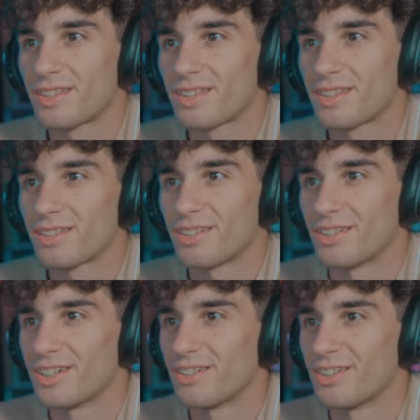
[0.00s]
yeah, why
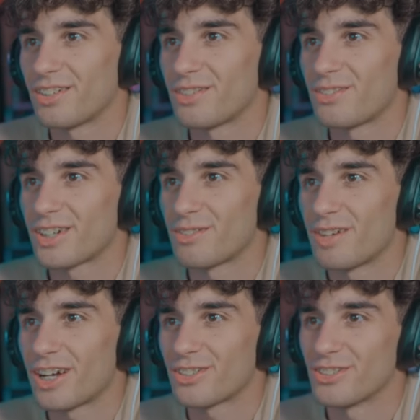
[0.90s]
are they walking
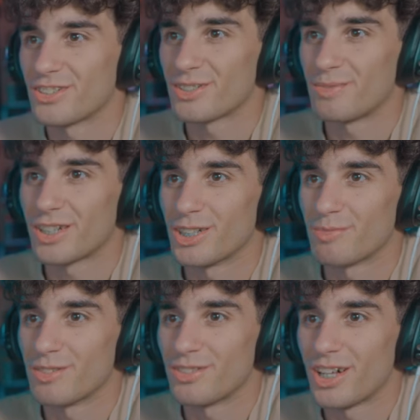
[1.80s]
backwards to pick up the
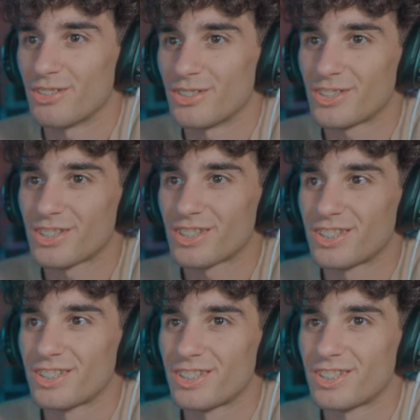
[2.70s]
flowers?
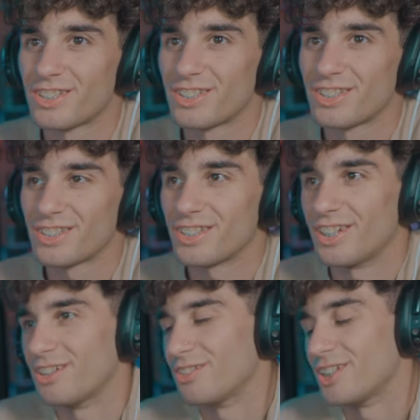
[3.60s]
Alright,
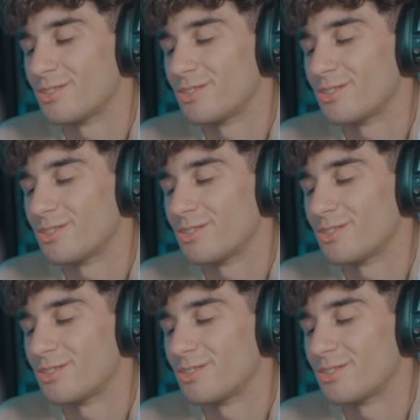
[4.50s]
whatever.